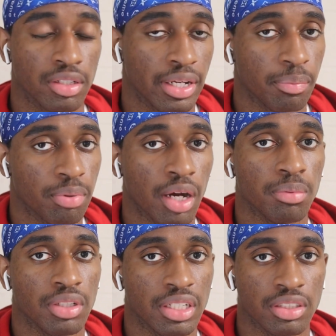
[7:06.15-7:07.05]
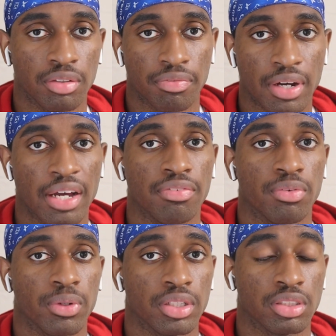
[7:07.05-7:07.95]
like probably less than 5
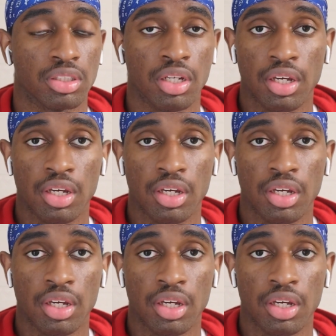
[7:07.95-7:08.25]
forks.